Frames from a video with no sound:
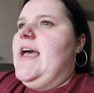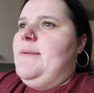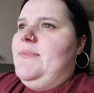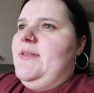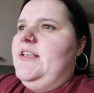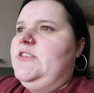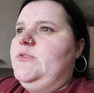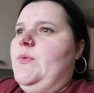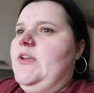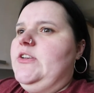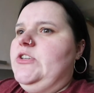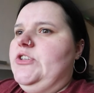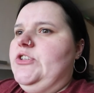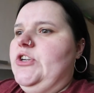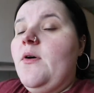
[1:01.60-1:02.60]
tablets, which
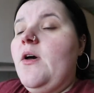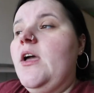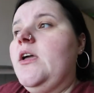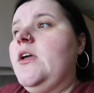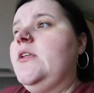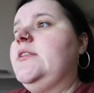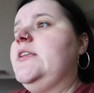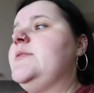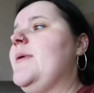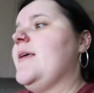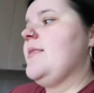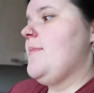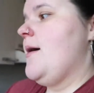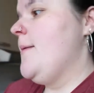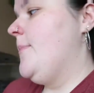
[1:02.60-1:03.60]
should, I need to
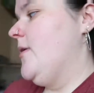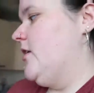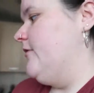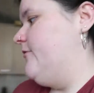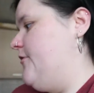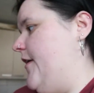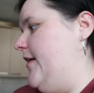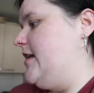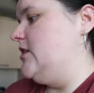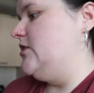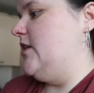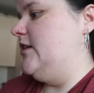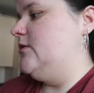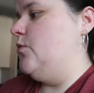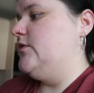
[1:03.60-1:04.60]
pick them up on a Friday,
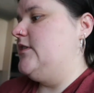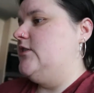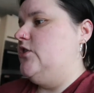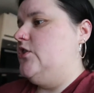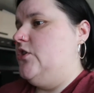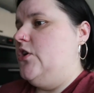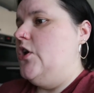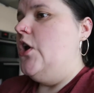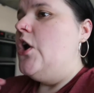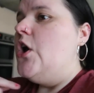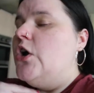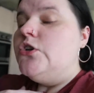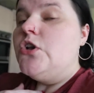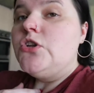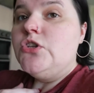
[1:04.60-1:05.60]
so I need to walk down to the
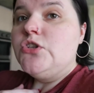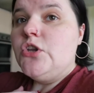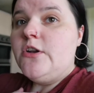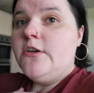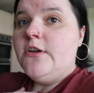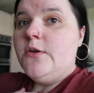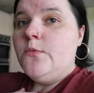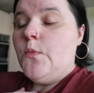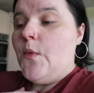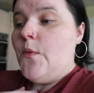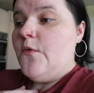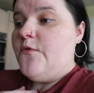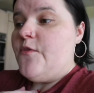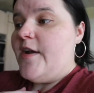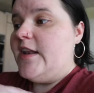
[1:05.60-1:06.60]
doctor's on a
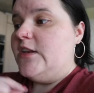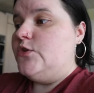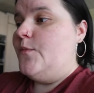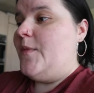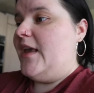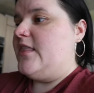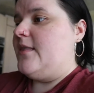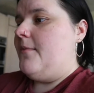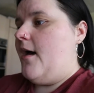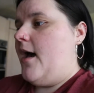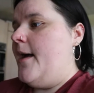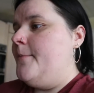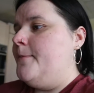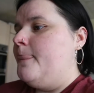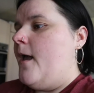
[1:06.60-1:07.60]
Friday to pick them
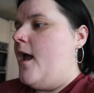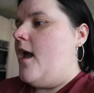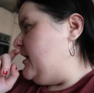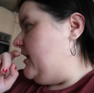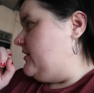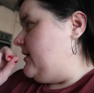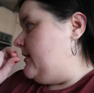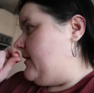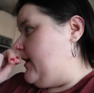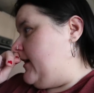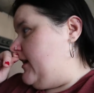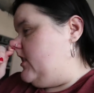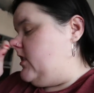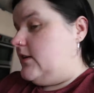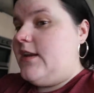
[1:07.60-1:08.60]
up. Tidy up the
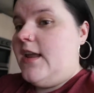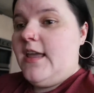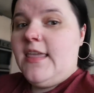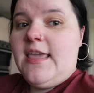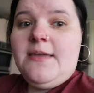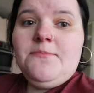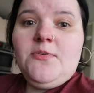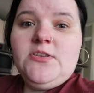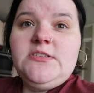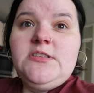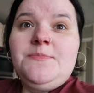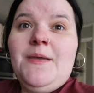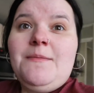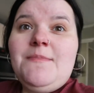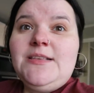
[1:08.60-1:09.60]
kitchen yet again because
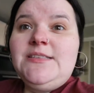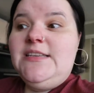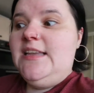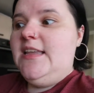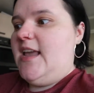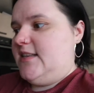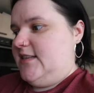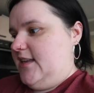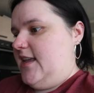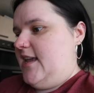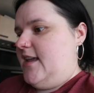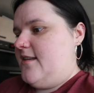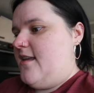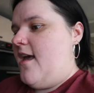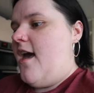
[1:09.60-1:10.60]
it's a bit messy yet
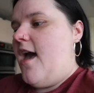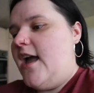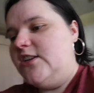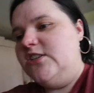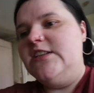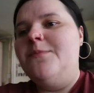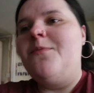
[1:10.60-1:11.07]
again. I just